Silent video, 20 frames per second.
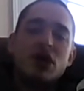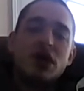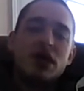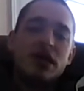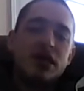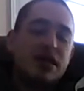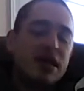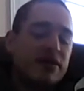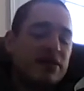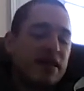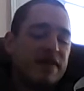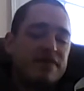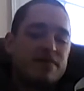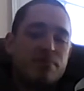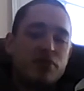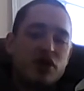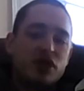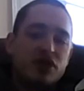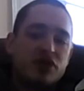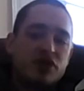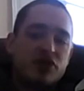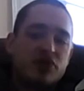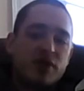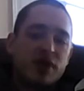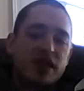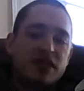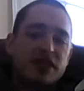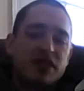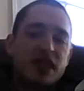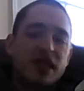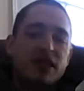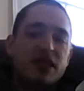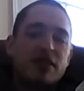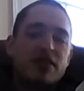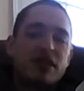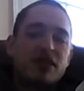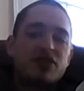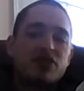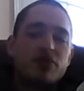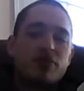Now they've pushed green sand and
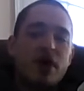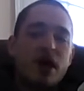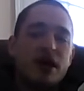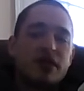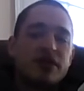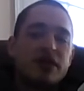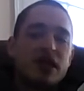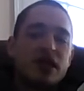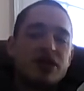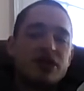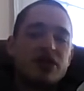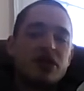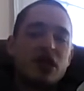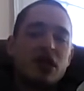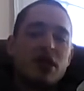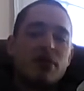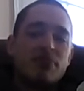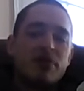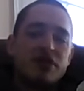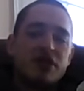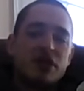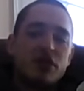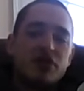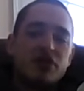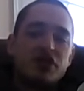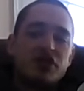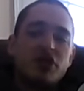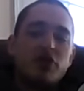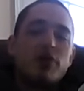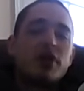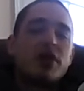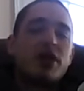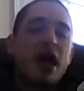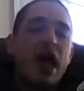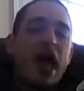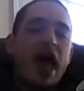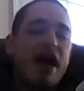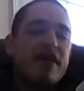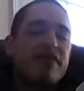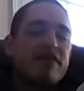glacial rock dust, but those two
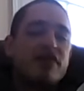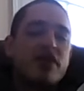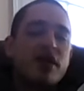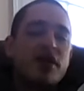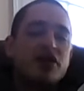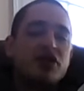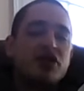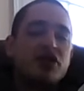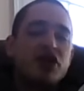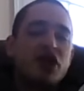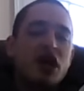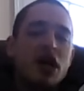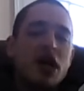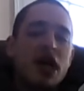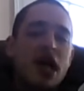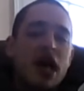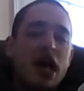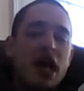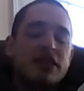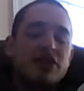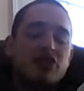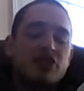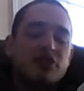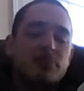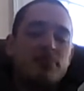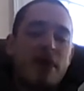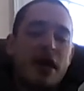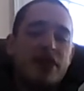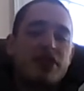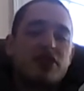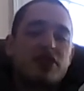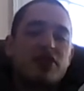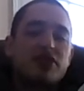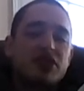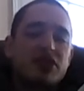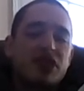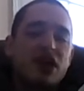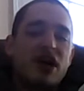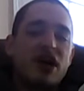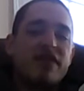are average, and there's better
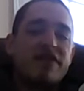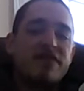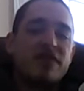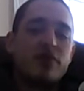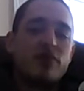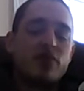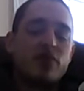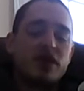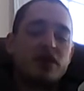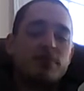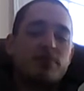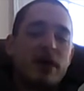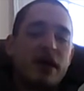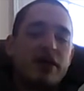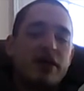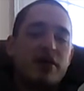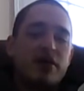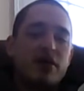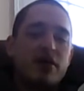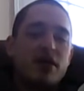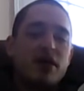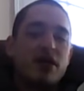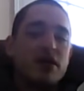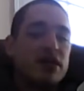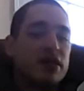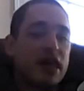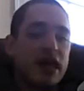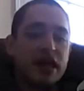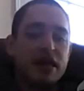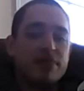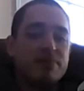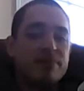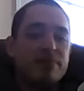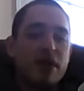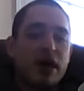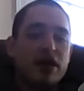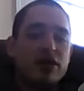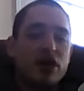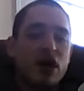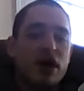stuff that works better, like
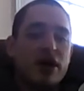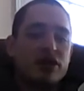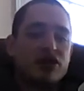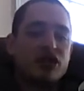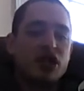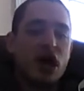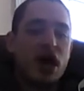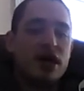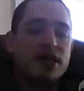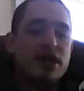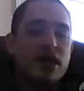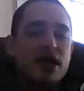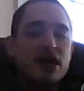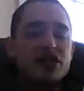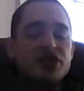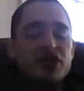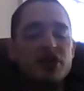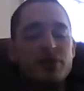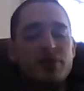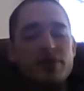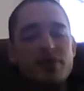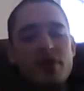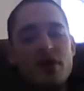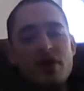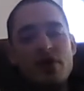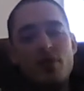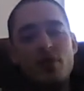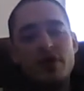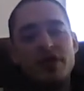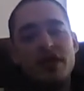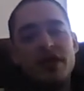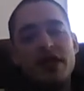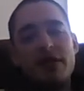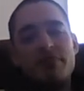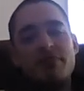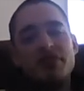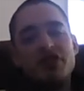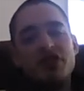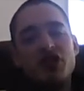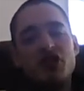by a long shot. So one of
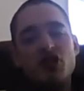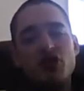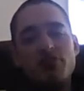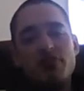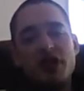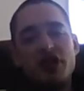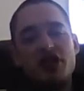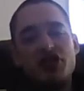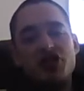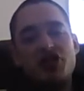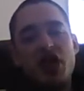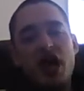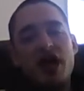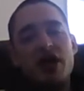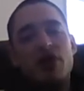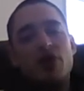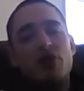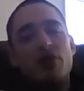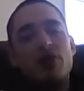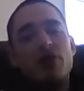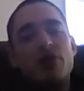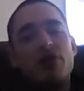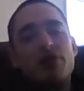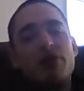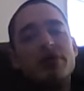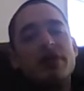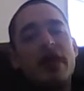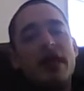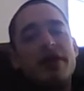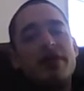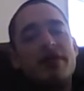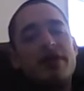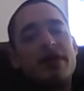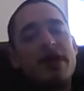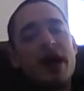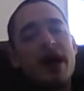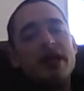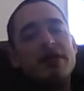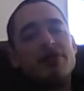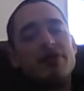them is humic shale, or
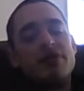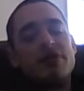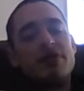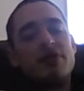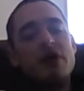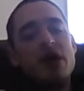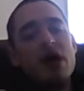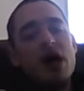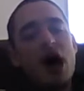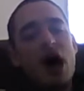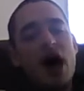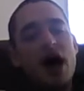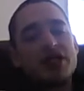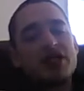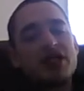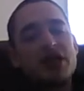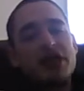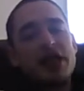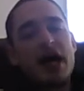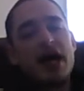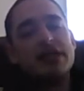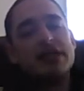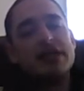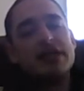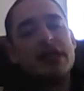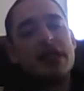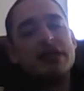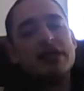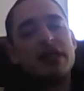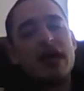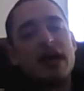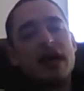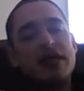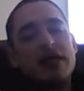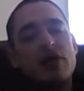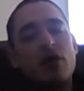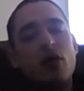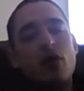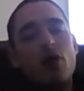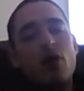leonardite, or oxidized
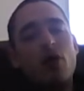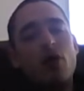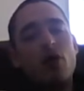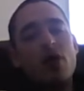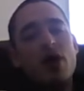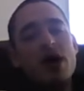lignite coal.